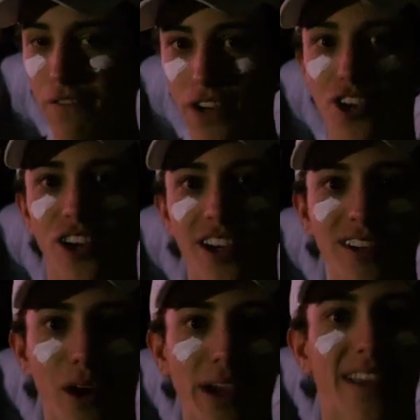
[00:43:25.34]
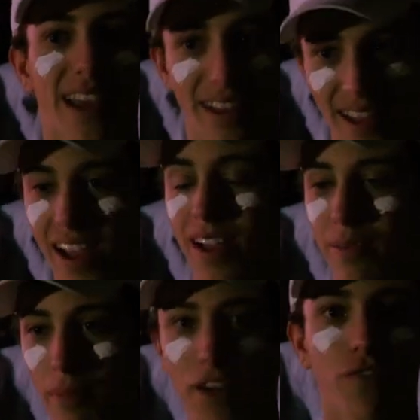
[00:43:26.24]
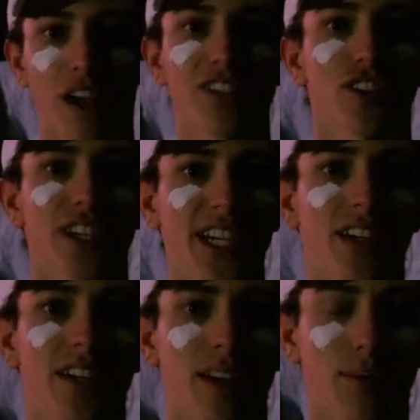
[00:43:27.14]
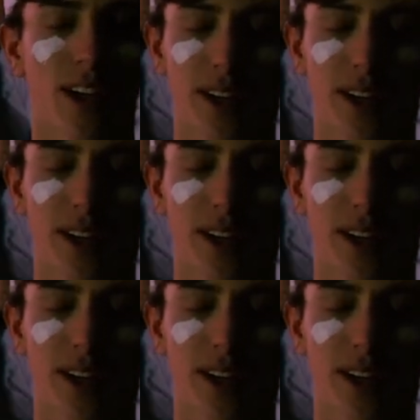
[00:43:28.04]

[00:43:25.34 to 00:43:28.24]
feel good knowing that my friends are here and